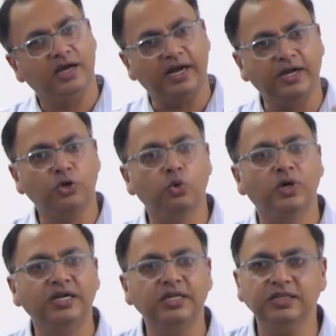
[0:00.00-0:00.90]
and
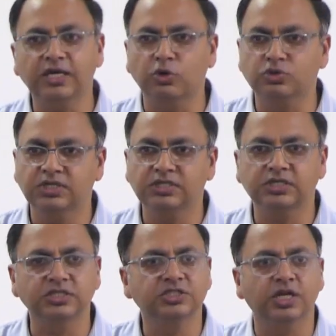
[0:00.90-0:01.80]
20,000
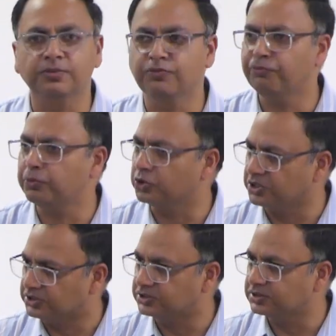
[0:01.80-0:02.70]
such type of
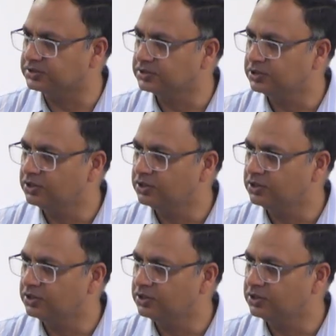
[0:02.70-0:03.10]
proteins,